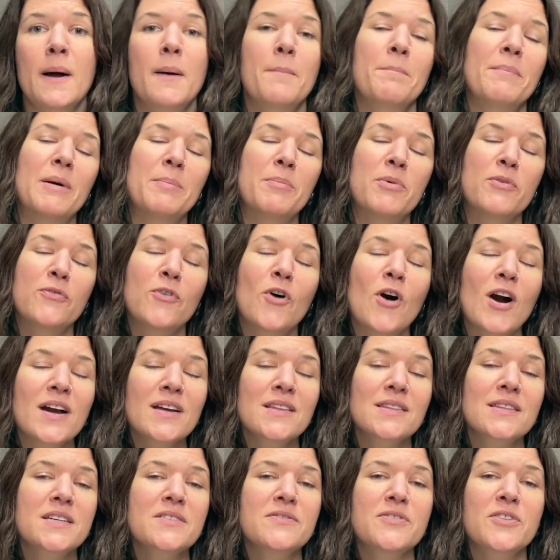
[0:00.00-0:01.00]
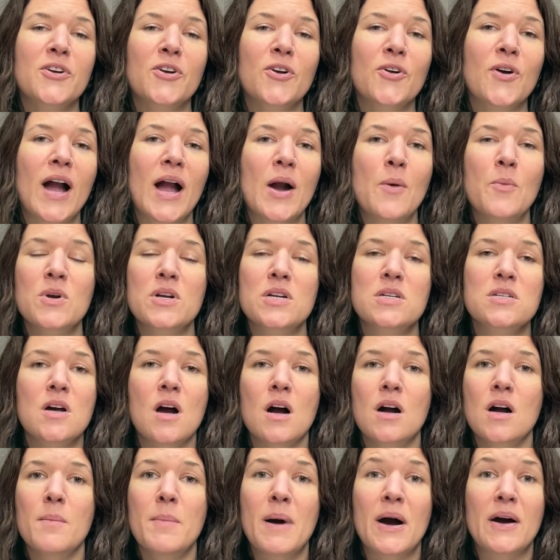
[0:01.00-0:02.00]
But before I leave here, I want to
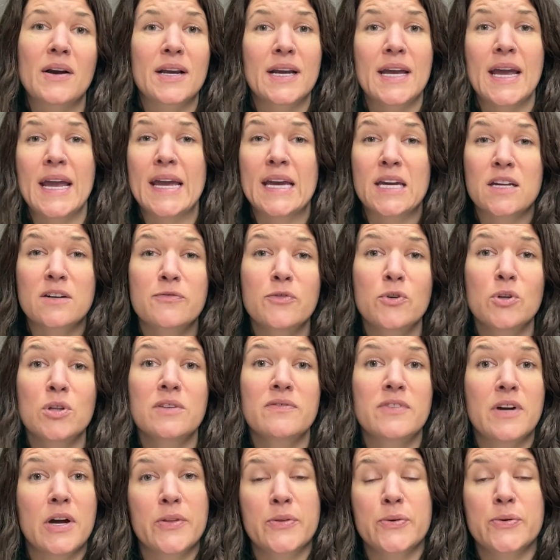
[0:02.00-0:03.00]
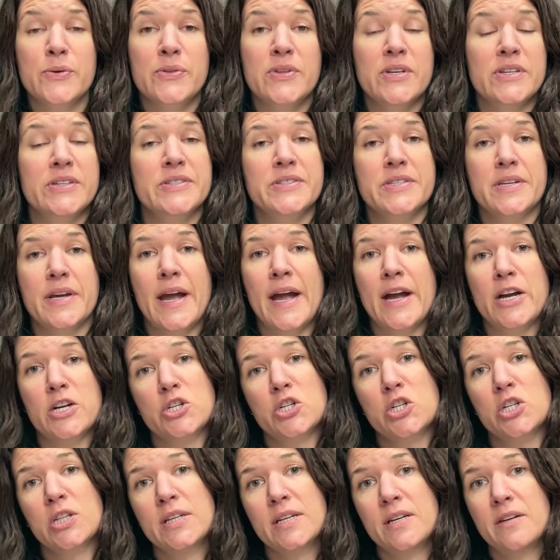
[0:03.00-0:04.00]
talk about a handful of other things that
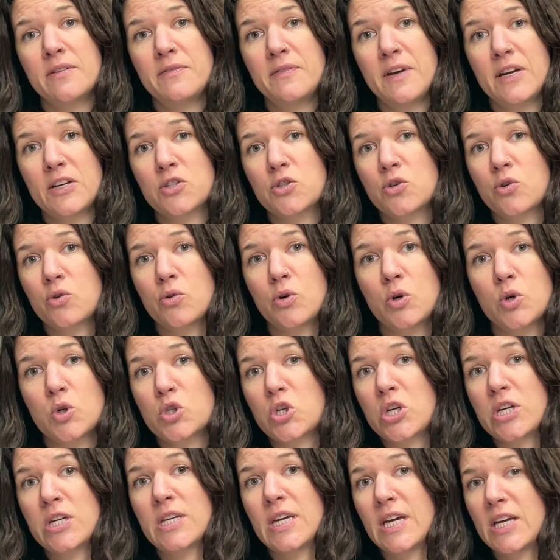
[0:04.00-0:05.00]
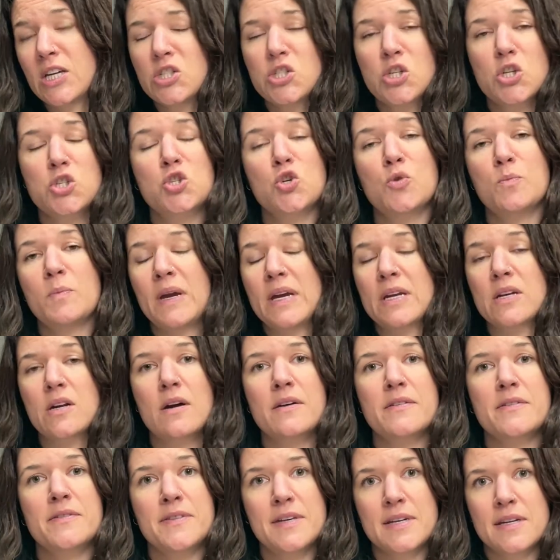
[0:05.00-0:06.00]
actually affect your crochet gauge that you may
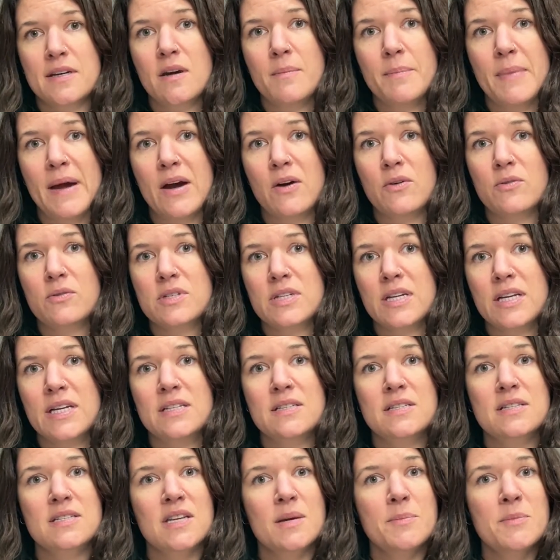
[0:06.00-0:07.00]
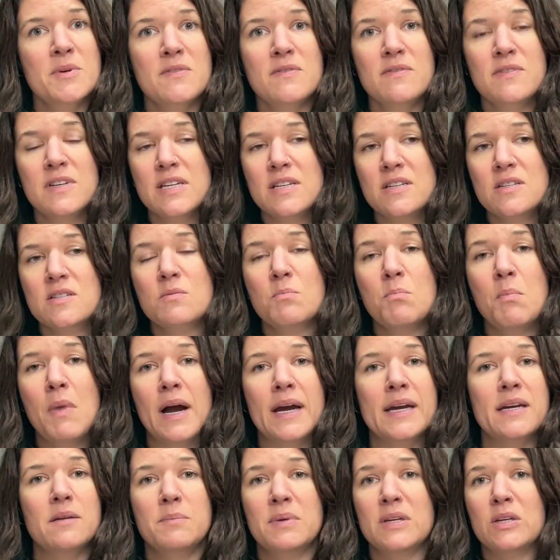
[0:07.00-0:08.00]
not think about. And some of these
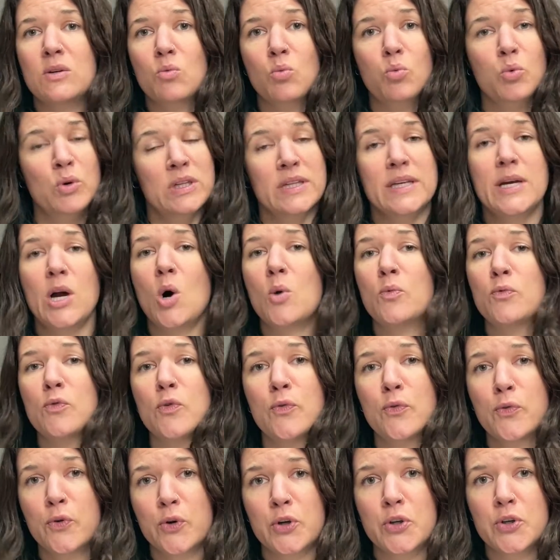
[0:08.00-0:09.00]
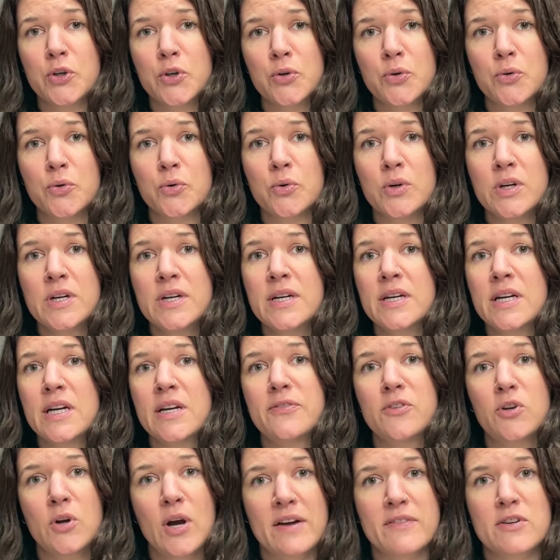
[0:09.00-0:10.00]
might be really helpful for you if
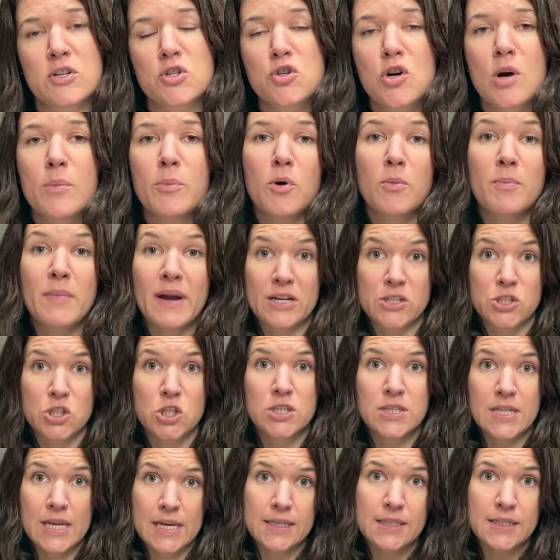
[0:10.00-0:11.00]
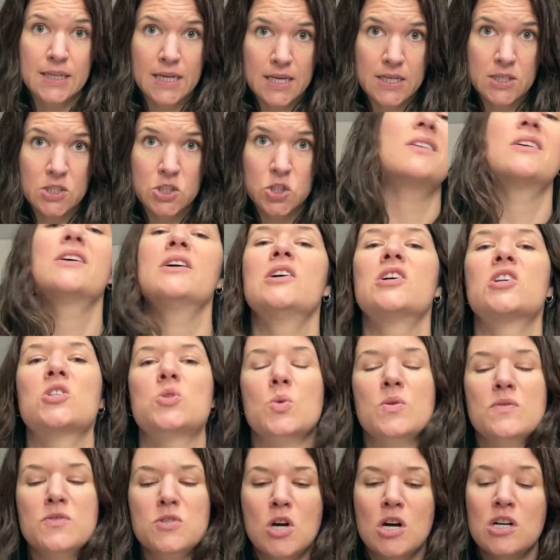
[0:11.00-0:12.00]
you're having trouble matching that gauge. So
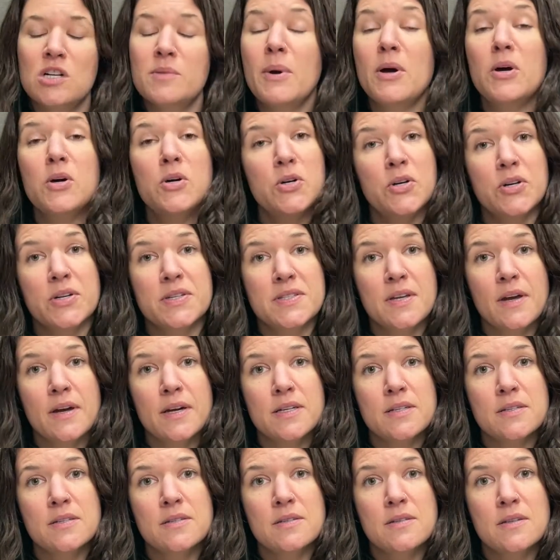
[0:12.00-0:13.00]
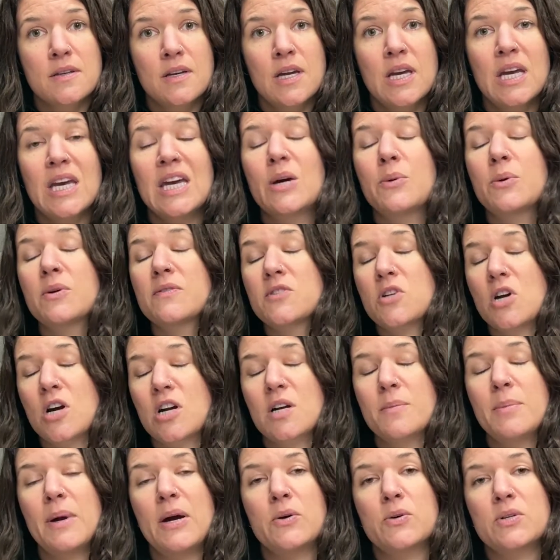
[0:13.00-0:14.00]
we've talked about hook size and we've talked
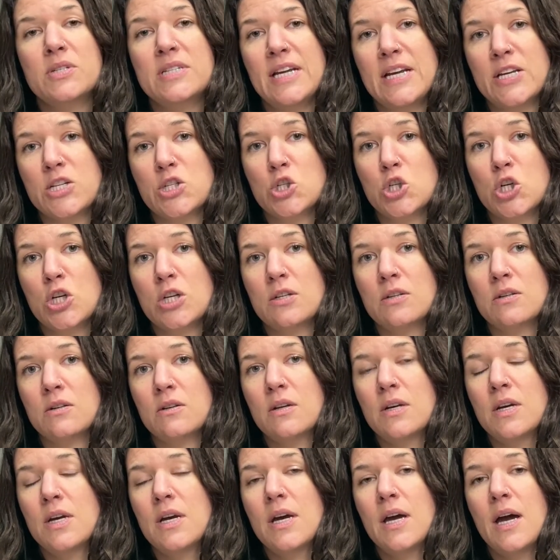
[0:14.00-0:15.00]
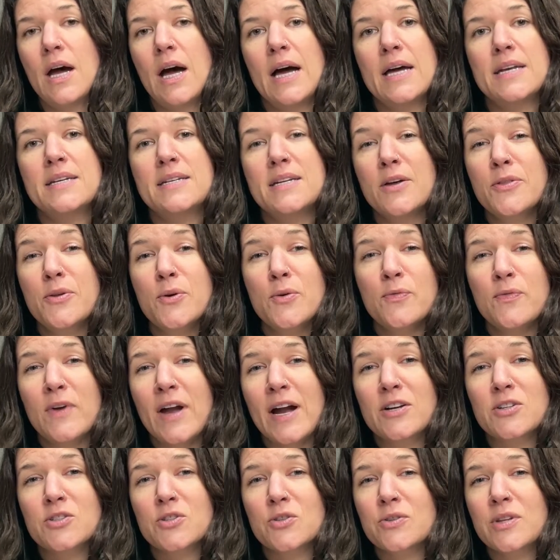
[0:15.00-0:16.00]
about tension. Another
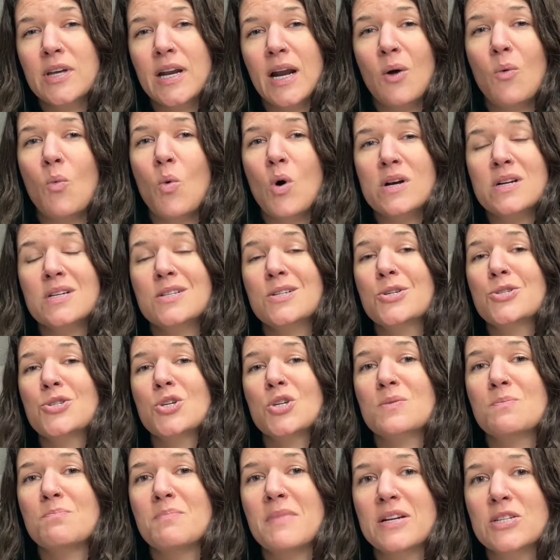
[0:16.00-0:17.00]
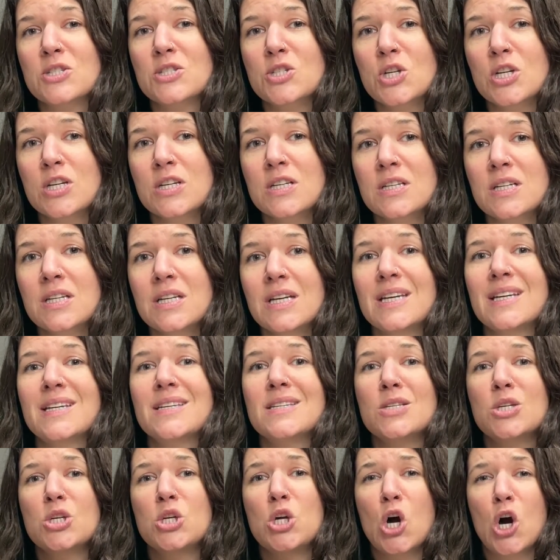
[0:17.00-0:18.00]
factor that I wanted to just mention is
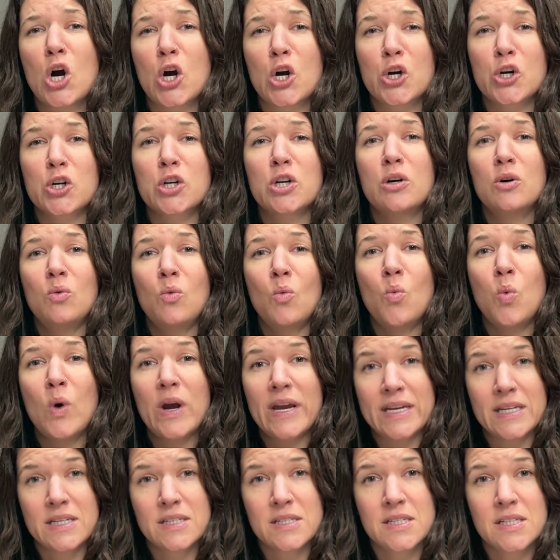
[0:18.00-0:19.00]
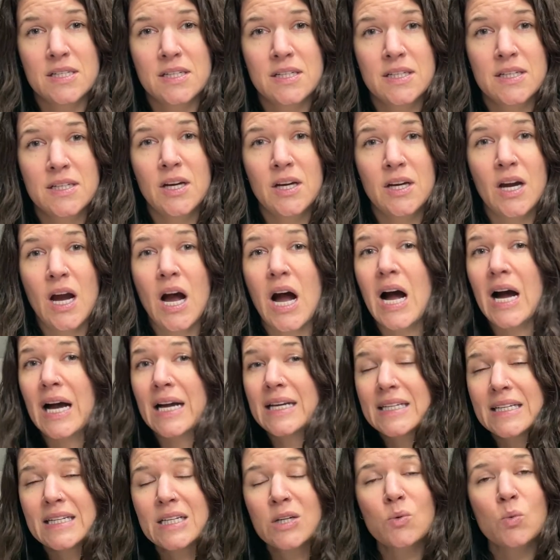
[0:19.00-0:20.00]
yarn weight. I
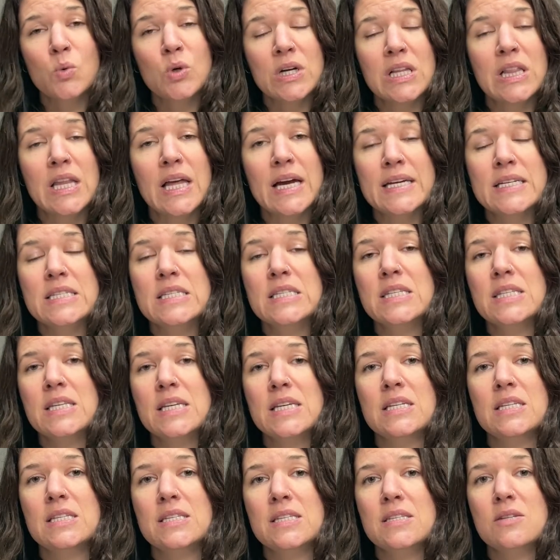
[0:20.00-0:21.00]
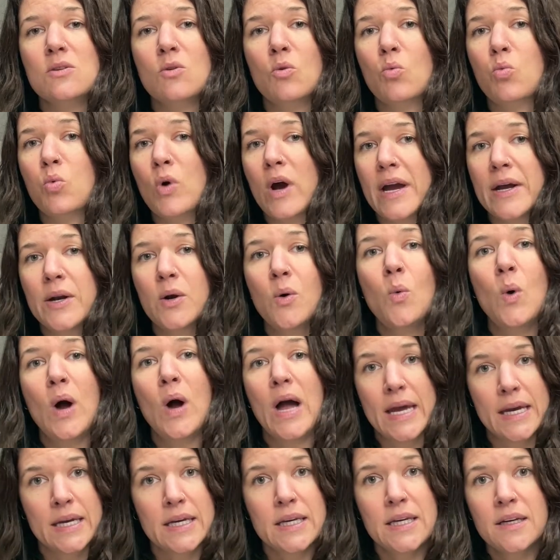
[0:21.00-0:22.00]
didn't realize this right
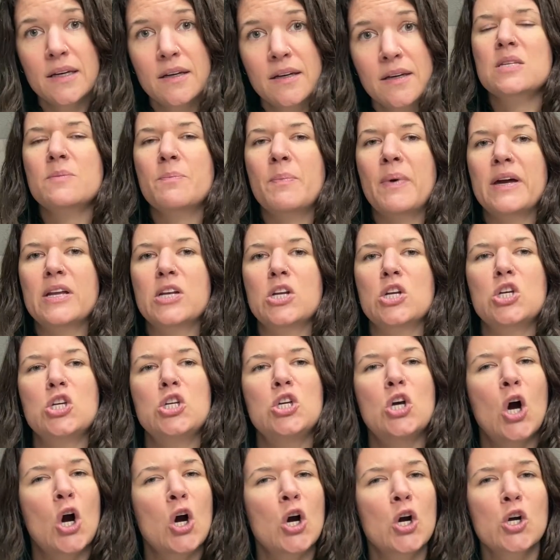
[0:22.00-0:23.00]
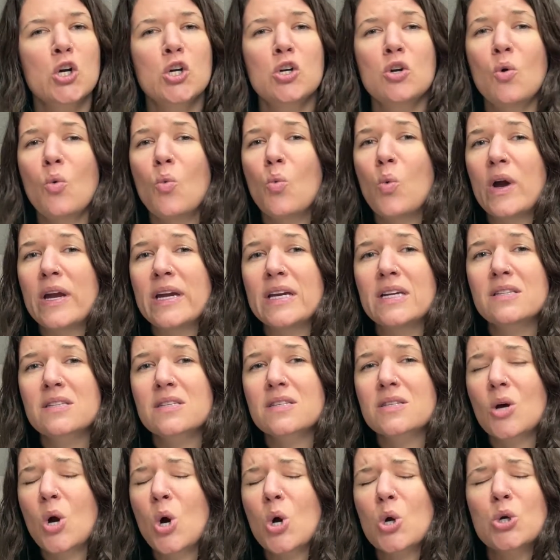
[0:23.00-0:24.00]
away, but yarn
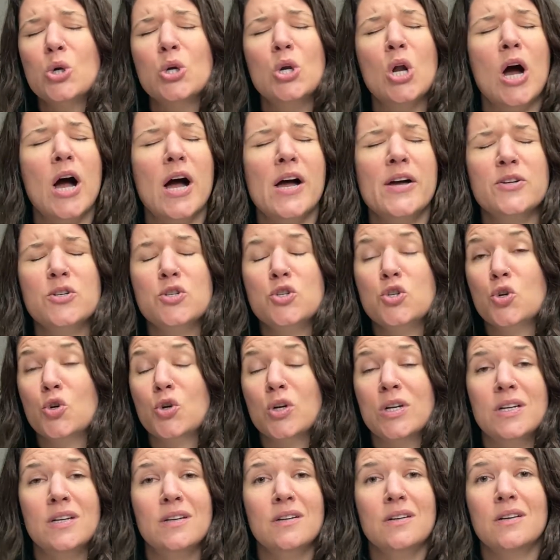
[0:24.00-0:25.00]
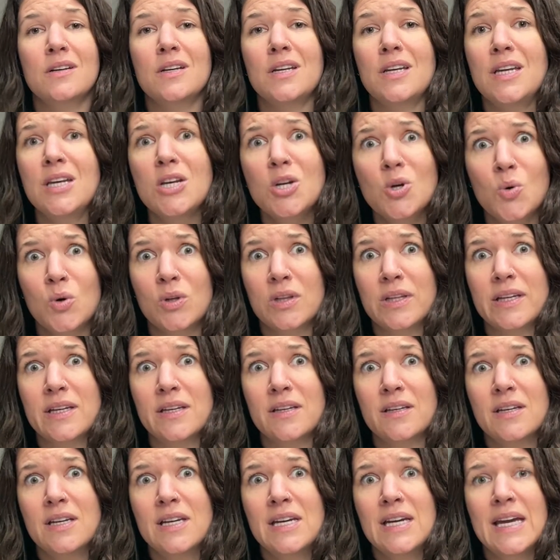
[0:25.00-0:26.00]
weights are not treated
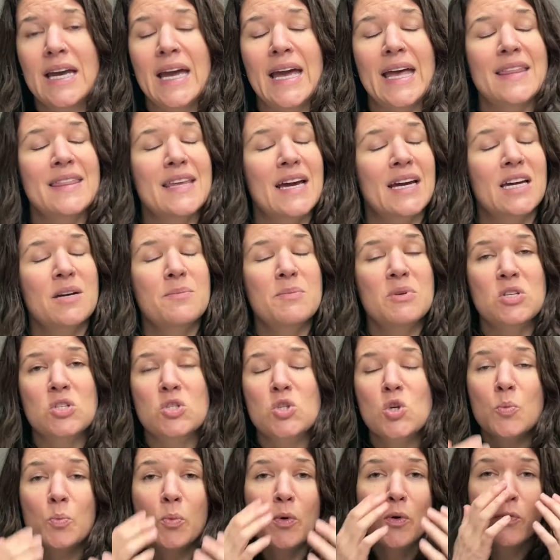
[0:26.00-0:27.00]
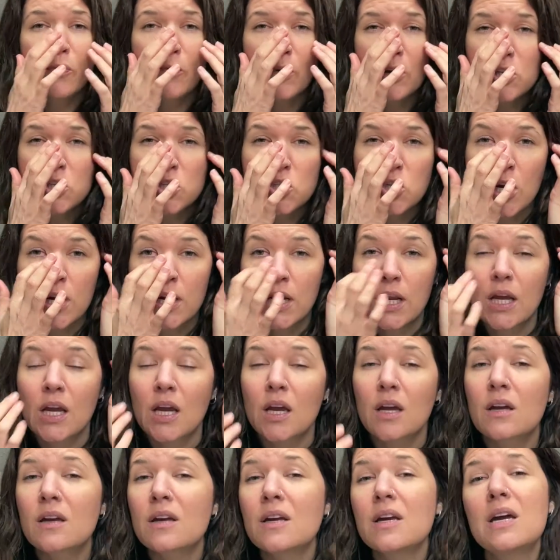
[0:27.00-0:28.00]
equally, and that can be super frustrating.
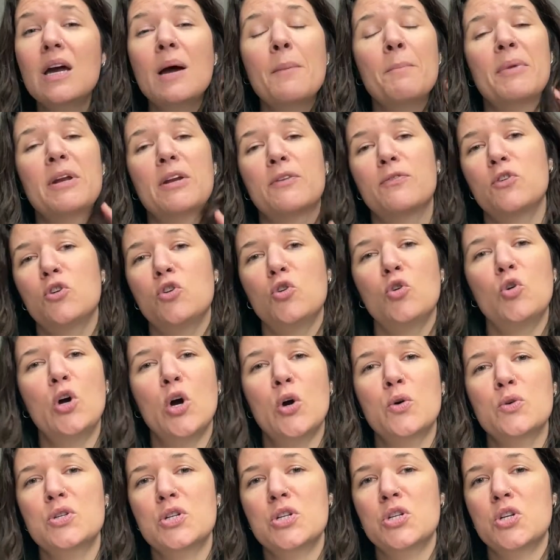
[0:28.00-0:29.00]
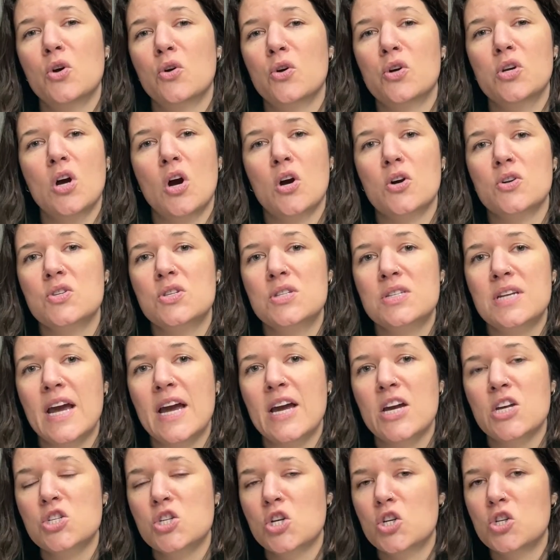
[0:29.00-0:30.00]
But if you go to your yarn
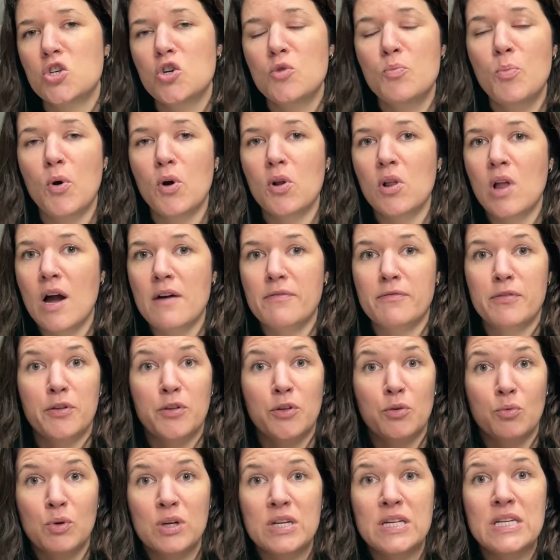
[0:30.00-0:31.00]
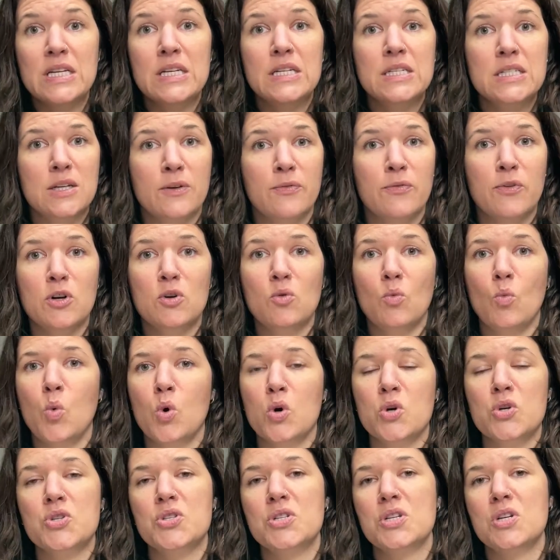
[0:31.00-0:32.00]
stash and you pull off 3 different
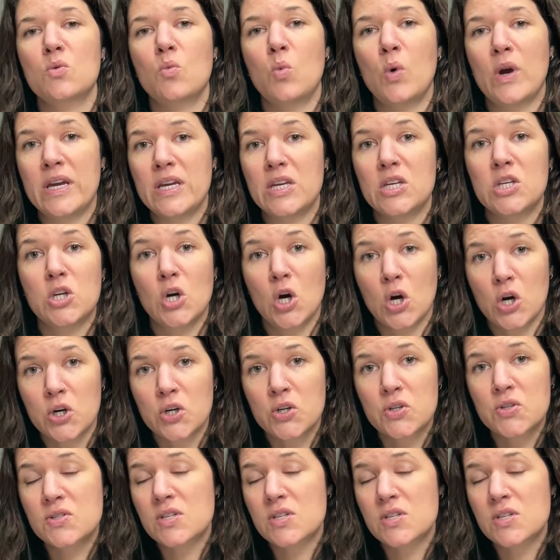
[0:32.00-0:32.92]
worsted weight yarns